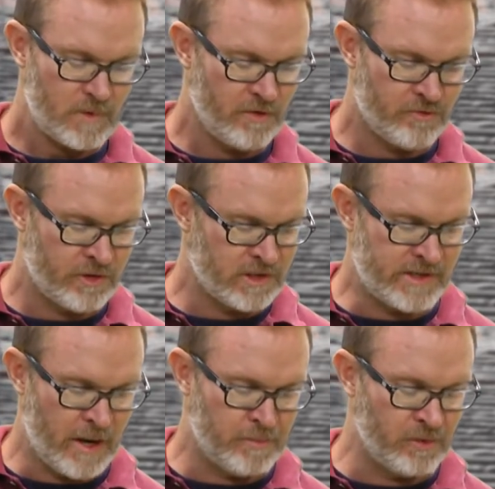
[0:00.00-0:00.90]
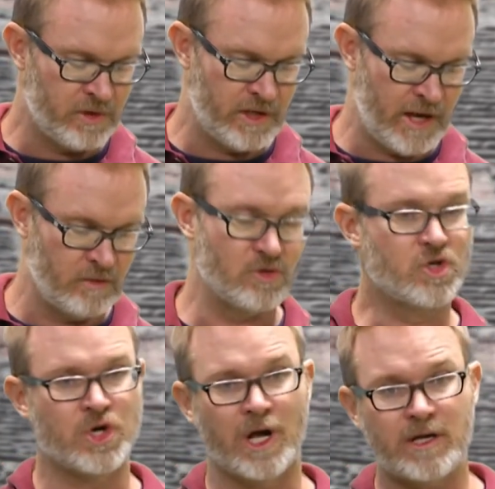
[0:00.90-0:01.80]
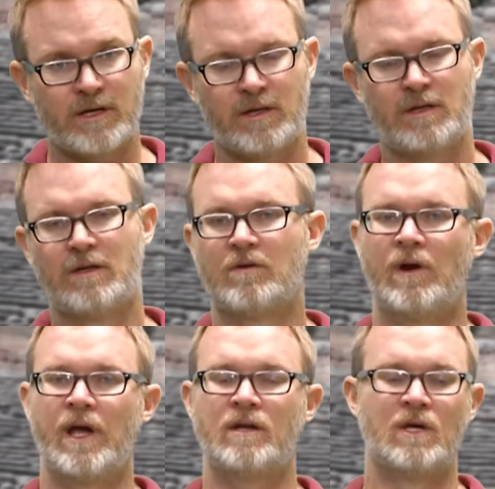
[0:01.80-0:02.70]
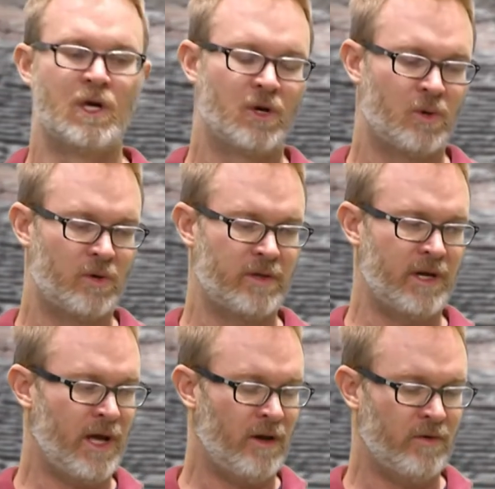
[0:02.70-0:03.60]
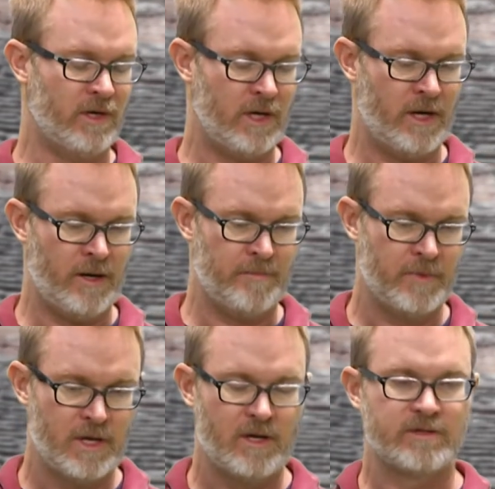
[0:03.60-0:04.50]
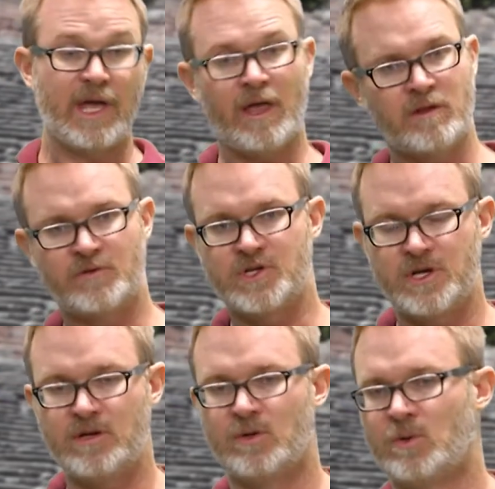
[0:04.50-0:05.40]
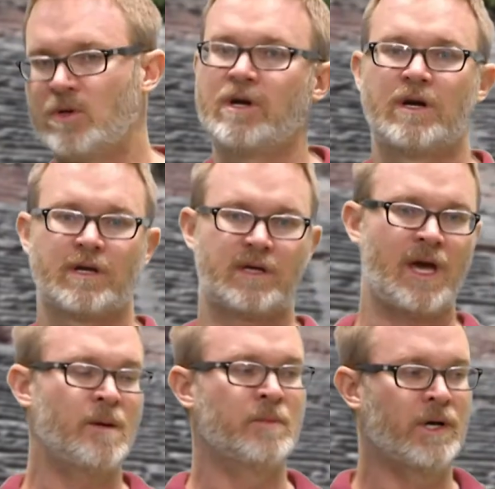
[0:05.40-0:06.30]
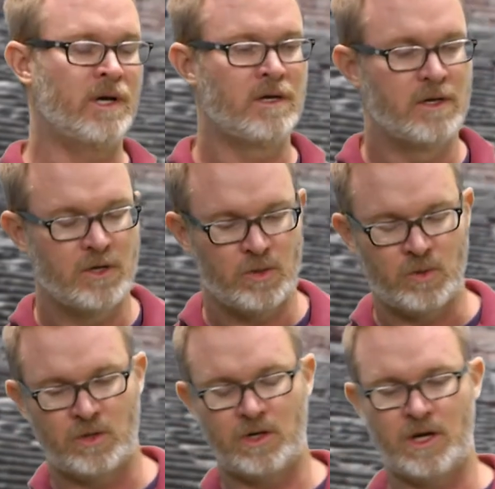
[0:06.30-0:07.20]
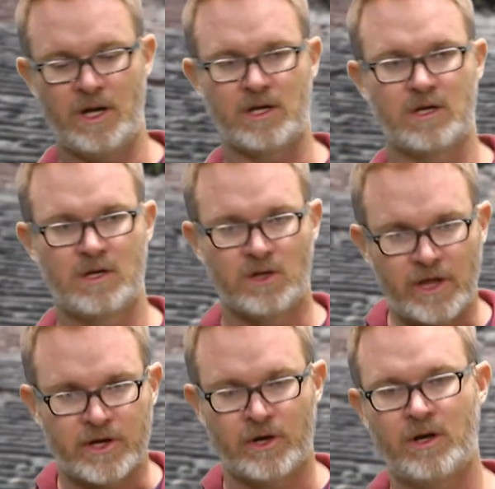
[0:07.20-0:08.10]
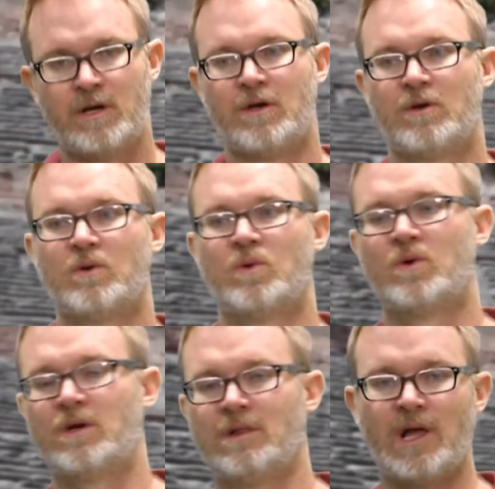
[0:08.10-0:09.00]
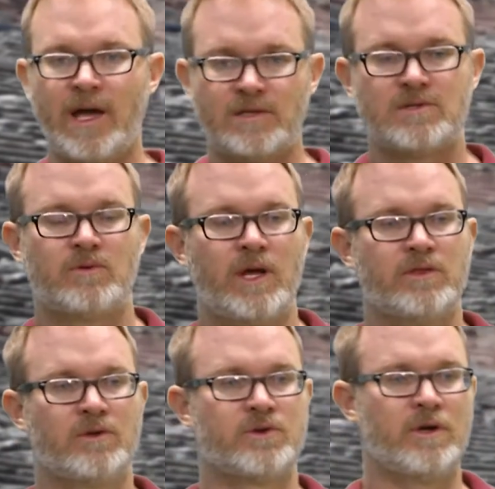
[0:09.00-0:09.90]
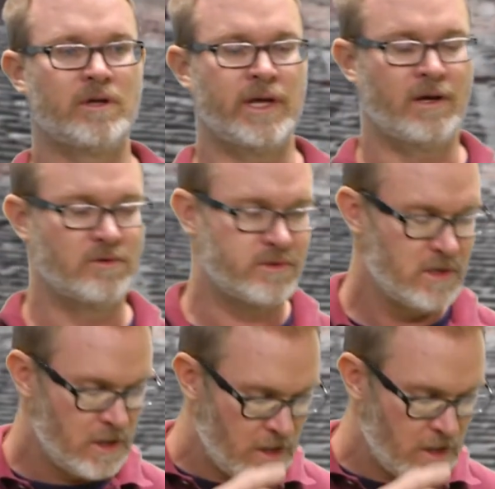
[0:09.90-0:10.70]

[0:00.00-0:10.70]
For example, the noun truck, right? Or the noun television or camera or clicker or light, right? Those are all nouns.